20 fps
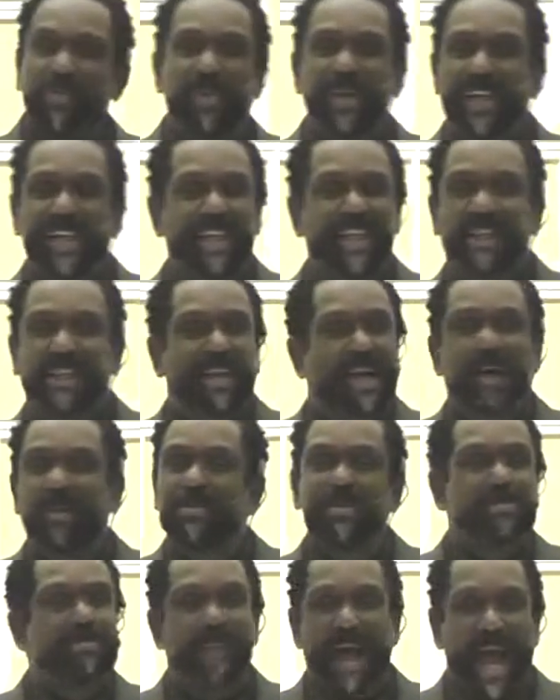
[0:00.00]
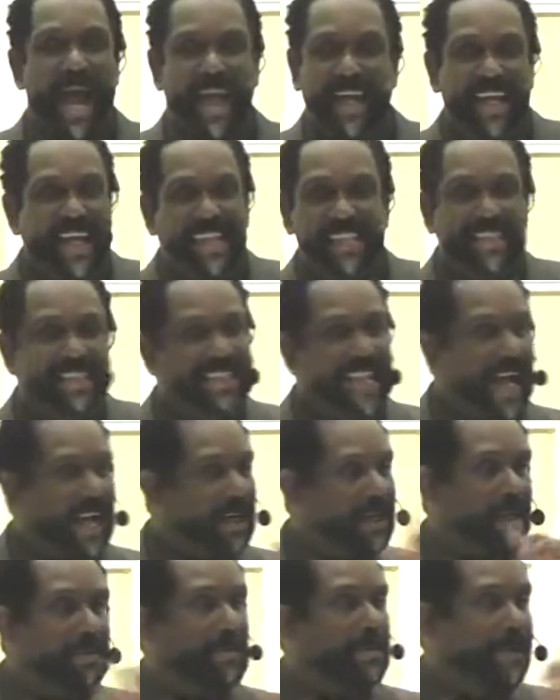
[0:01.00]
and when it comes back, it's
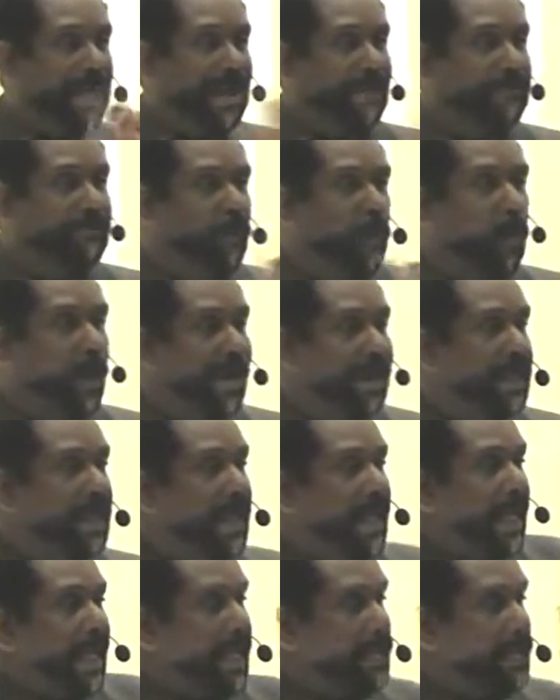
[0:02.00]
not coming back void.